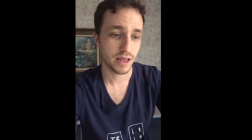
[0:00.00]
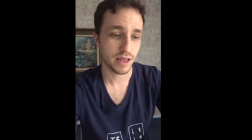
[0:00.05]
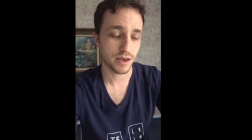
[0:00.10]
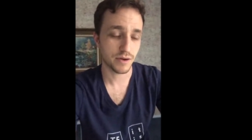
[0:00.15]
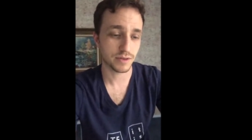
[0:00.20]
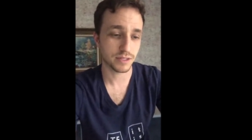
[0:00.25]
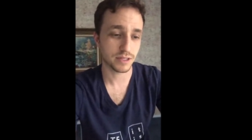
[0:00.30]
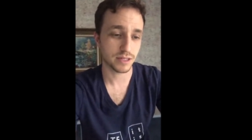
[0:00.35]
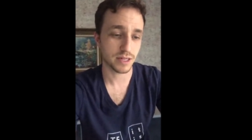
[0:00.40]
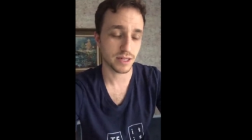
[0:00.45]
It
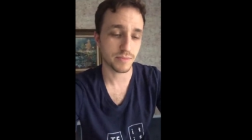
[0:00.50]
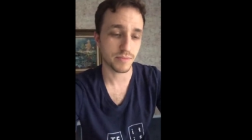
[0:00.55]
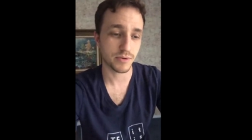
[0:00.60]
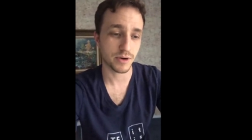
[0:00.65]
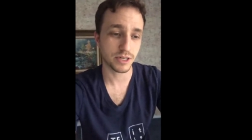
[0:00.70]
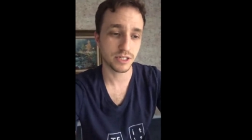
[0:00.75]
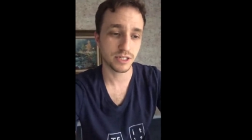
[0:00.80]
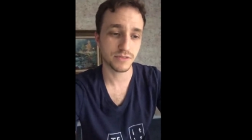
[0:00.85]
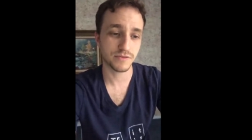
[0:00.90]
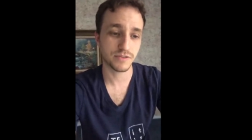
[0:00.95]
was an
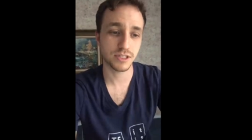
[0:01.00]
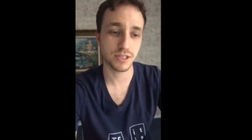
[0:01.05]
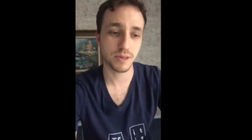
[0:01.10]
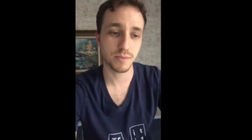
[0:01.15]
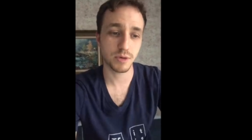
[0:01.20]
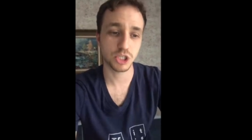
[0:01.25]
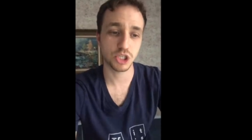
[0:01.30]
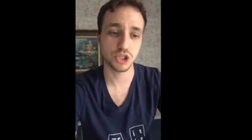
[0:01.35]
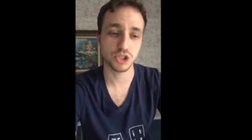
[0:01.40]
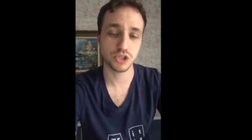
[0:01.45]
impression of
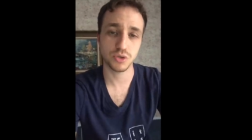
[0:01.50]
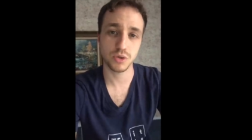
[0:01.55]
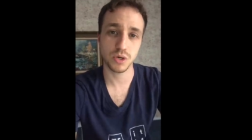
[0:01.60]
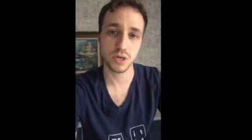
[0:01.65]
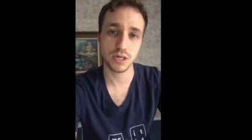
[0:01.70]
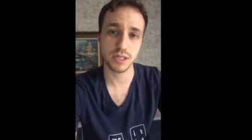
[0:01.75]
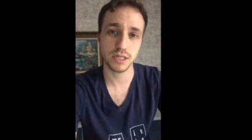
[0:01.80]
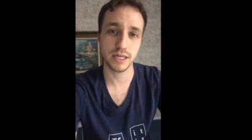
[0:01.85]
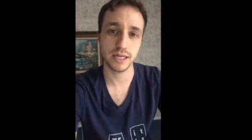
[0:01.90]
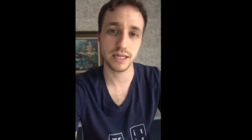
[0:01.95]
someone
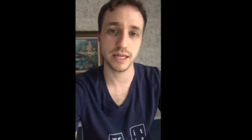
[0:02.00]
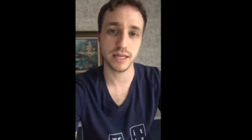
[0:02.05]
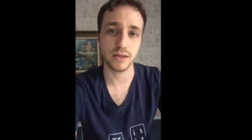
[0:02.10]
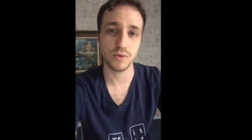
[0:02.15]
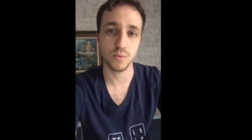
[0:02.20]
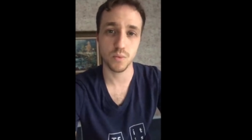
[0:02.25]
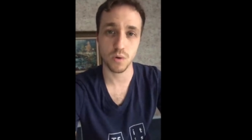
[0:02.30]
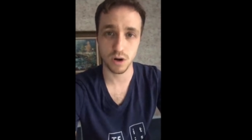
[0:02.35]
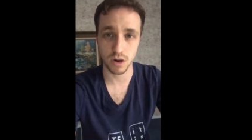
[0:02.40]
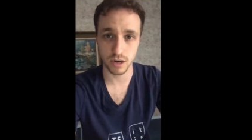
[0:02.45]
struggling
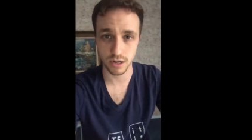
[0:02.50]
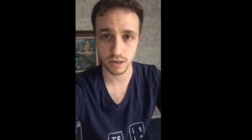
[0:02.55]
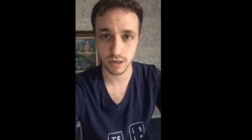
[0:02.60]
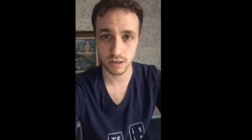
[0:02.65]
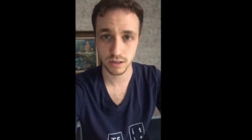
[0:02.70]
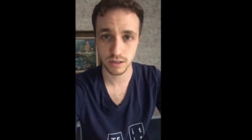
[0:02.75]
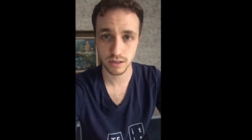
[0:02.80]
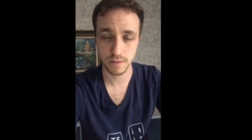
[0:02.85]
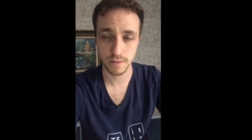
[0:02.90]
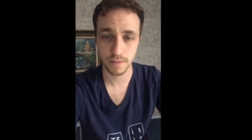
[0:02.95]
in water,
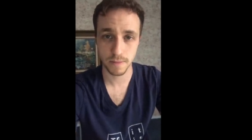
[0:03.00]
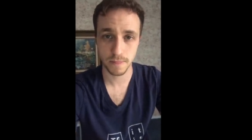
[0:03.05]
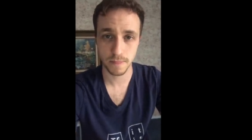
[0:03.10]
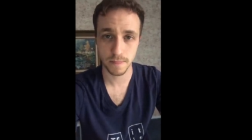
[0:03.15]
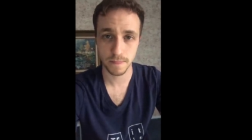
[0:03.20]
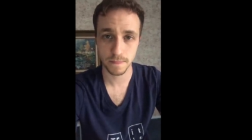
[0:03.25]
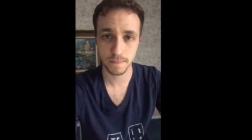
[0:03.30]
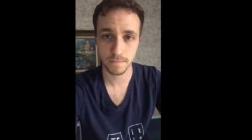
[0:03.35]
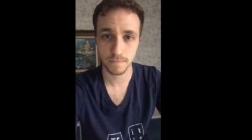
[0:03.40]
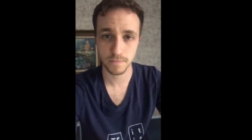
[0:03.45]

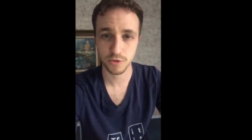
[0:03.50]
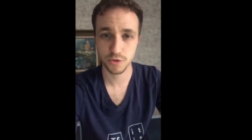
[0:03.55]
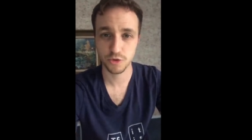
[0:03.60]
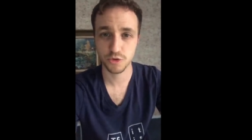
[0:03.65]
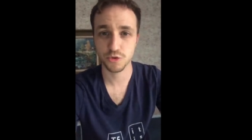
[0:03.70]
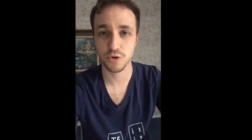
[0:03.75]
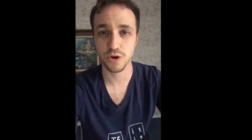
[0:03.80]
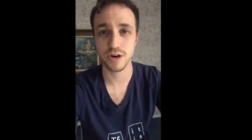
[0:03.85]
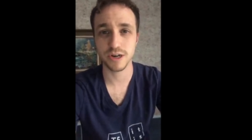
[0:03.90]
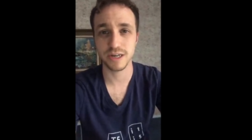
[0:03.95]

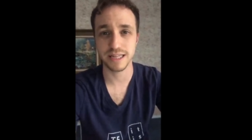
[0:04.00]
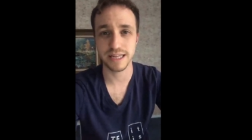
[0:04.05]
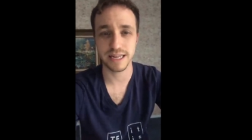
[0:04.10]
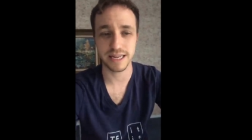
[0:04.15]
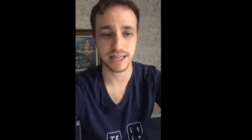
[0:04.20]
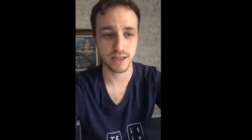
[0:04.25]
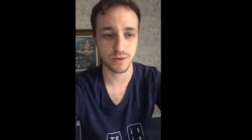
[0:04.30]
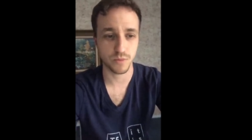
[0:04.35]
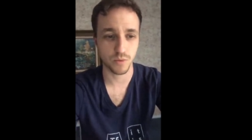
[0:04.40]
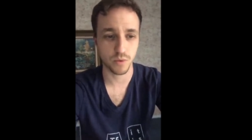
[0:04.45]

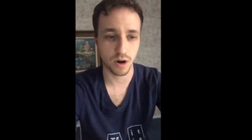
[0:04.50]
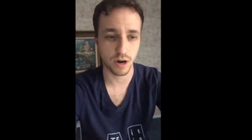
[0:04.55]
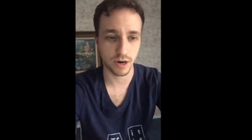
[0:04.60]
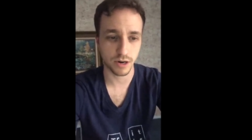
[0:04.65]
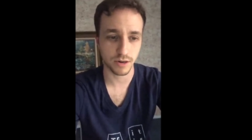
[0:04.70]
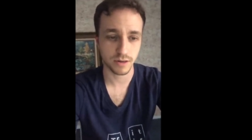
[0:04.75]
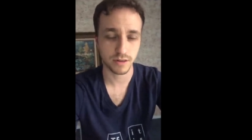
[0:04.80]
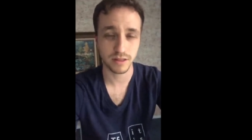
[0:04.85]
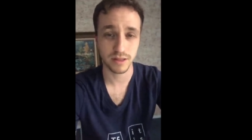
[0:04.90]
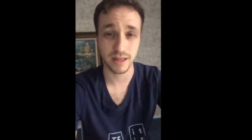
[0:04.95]
struggling in
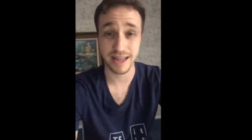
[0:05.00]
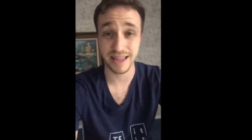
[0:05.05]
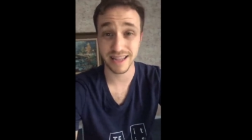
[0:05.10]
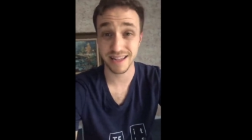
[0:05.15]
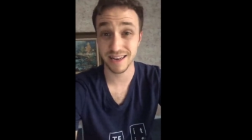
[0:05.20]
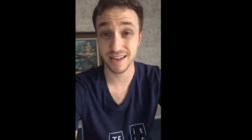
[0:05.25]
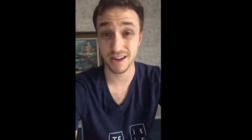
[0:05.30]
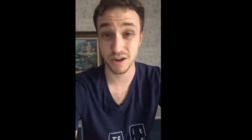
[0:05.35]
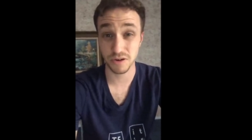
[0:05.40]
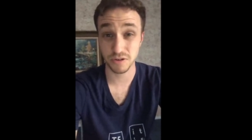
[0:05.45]
water, like
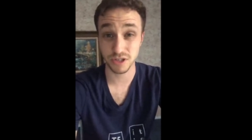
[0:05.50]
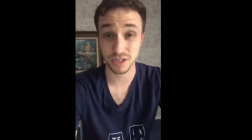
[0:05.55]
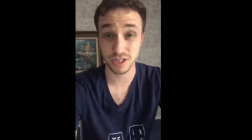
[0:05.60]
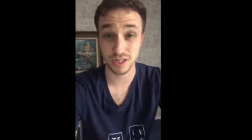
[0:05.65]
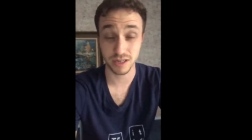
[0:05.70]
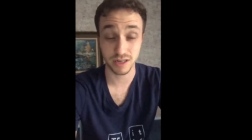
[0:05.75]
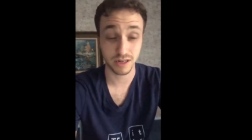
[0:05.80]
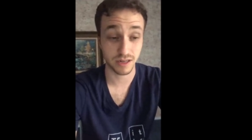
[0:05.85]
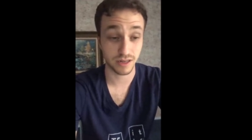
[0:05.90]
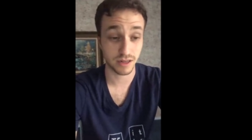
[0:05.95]
in an
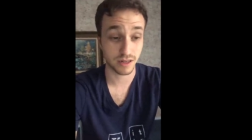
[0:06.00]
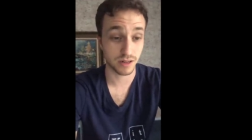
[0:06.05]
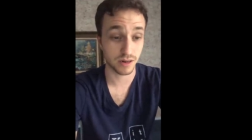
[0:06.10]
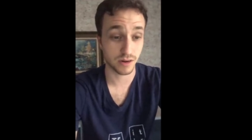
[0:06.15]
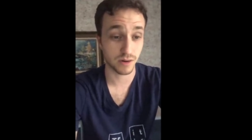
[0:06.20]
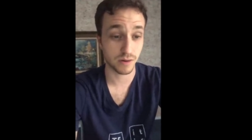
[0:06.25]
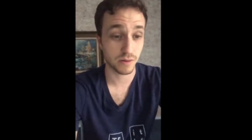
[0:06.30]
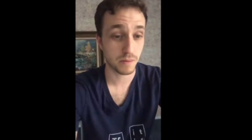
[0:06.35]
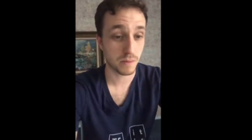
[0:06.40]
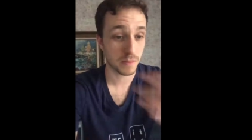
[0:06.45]
ocean, you
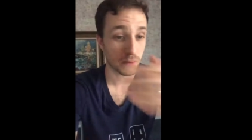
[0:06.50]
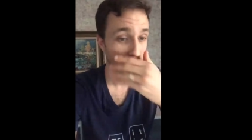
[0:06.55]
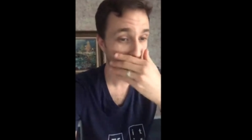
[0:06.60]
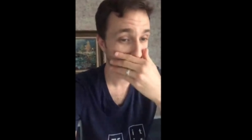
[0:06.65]
know.